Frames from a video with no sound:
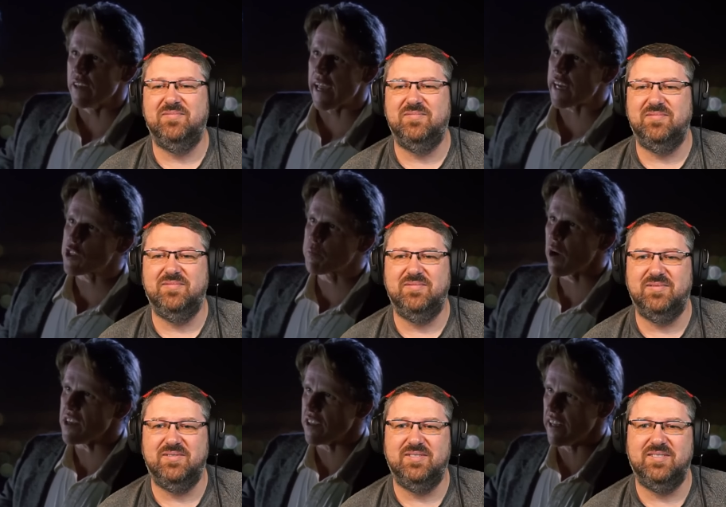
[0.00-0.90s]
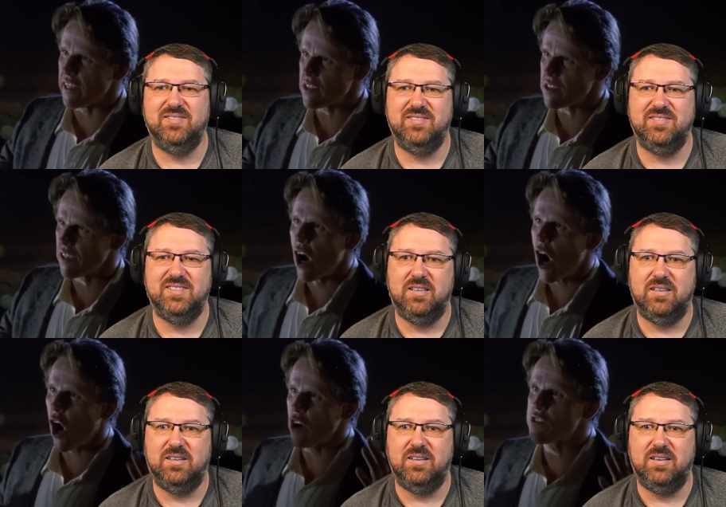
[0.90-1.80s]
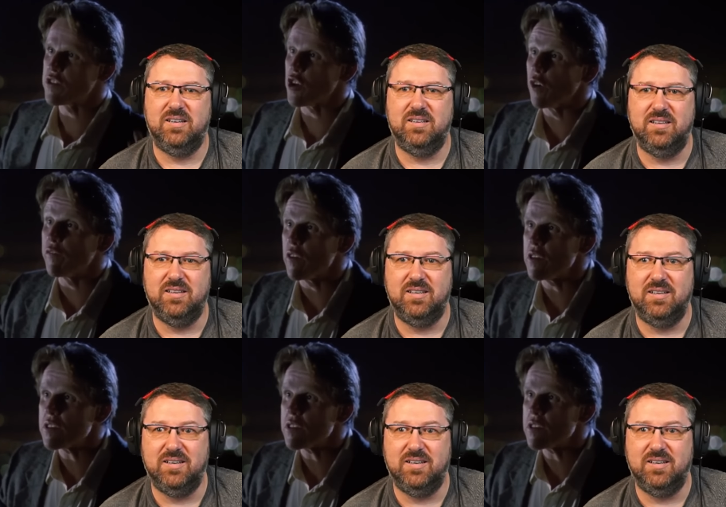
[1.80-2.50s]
Speaker 1: ex presidents are surfers.